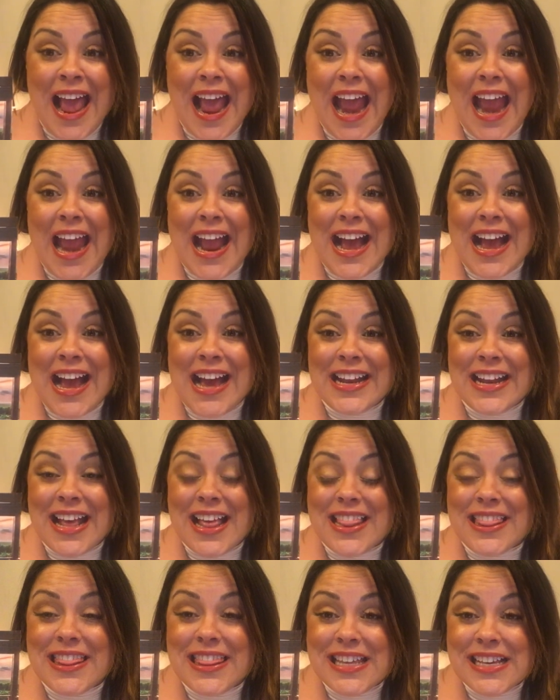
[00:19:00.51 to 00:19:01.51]
And
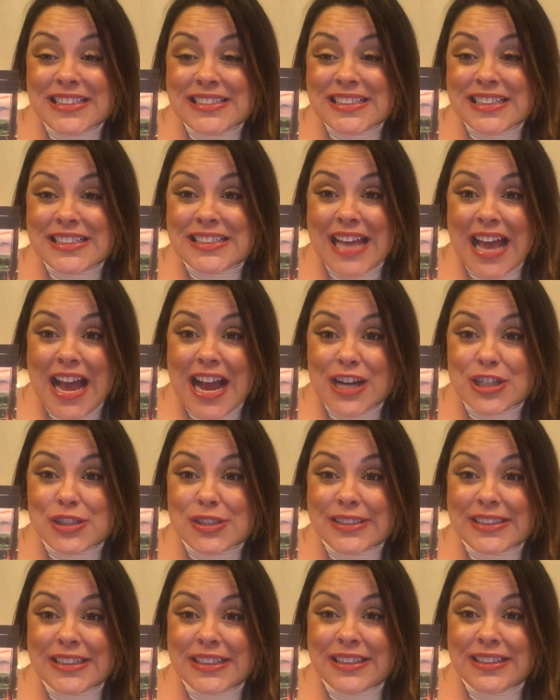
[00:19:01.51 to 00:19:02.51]

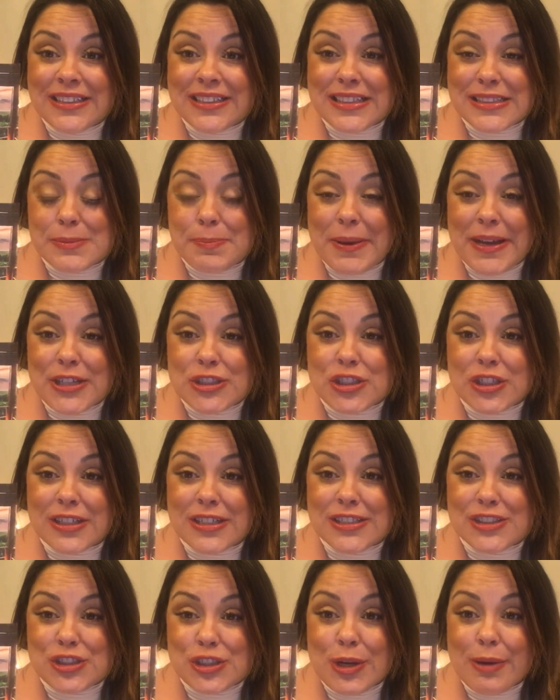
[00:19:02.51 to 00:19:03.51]
this picture
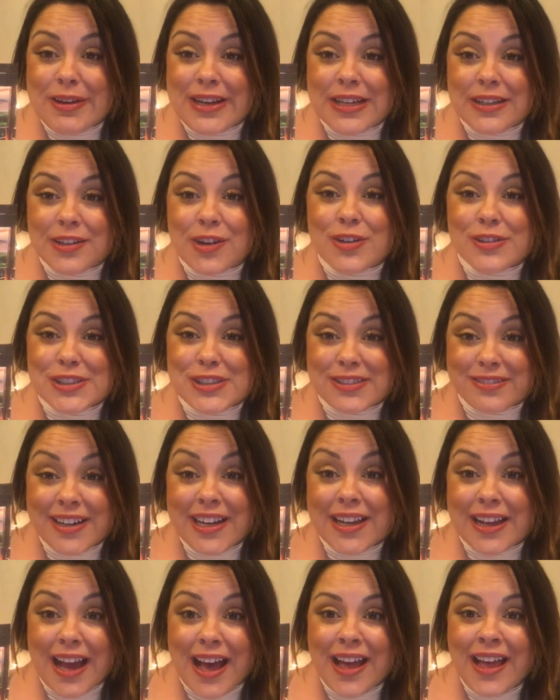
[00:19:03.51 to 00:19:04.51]
is yoga in Costa
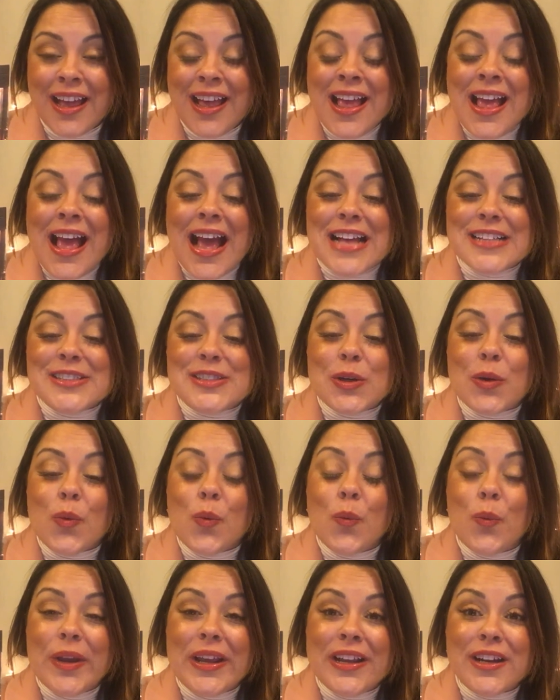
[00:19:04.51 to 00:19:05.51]
Rica. And so
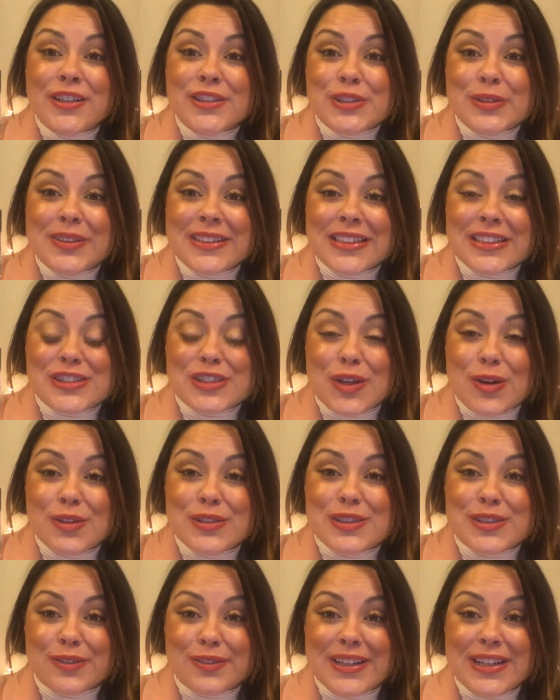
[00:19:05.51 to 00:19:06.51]
we are doing this
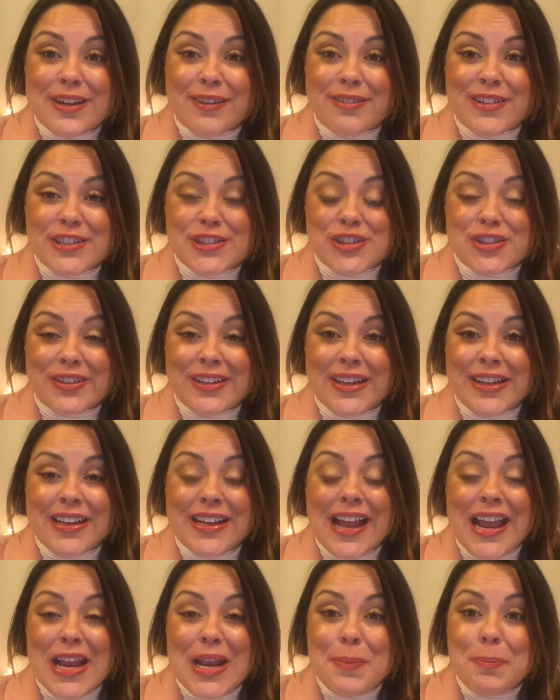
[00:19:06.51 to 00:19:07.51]
Costa Rica
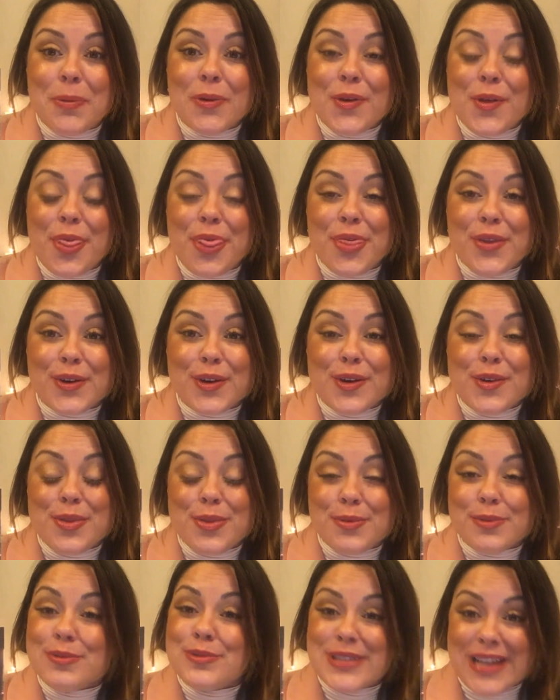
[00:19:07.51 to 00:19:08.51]
retreat April 3rd
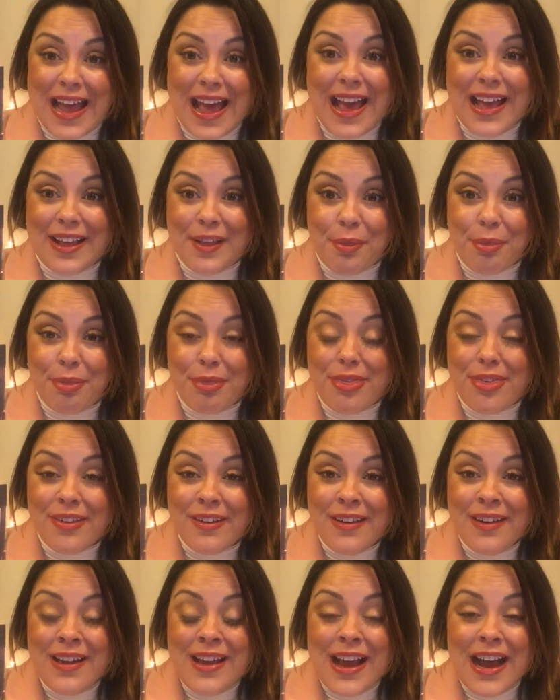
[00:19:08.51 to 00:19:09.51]
through 10th
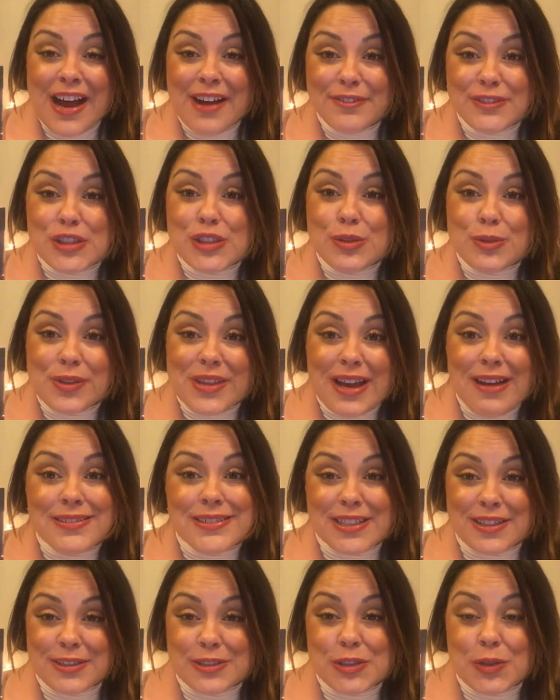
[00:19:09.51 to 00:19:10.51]
of
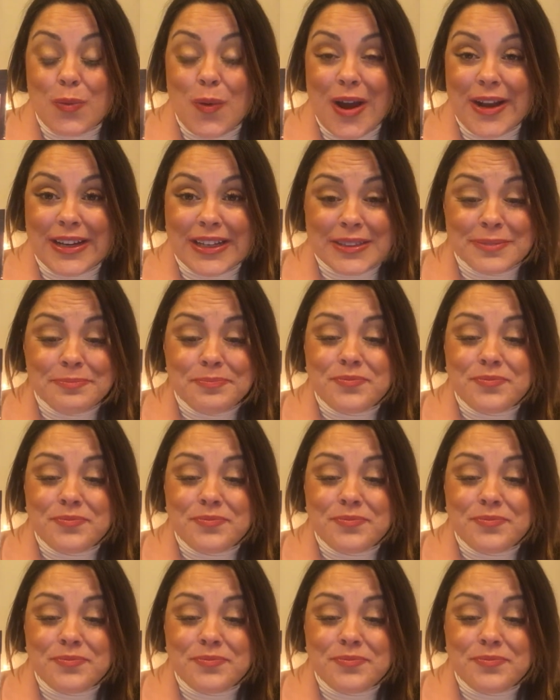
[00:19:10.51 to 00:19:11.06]
2020.